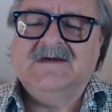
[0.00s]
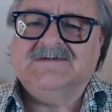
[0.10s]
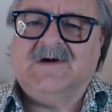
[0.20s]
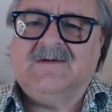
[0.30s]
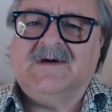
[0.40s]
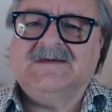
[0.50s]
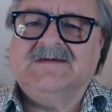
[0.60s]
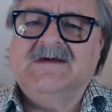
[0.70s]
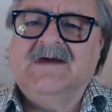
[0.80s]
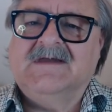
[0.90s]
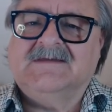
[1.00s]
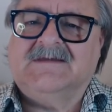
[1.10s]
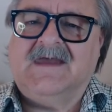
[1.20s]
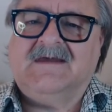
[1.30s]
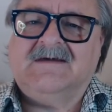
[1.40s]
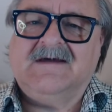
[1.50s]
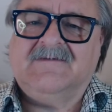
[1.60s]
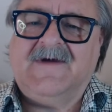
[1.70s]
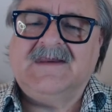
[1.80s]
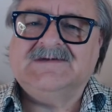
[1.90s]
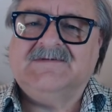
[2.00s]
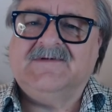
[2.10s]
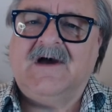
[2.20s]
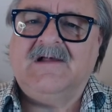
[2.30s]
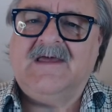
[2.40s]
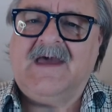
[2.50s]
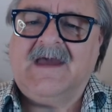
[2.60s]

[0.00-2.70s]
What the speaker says: So anyways, take advantage of it all,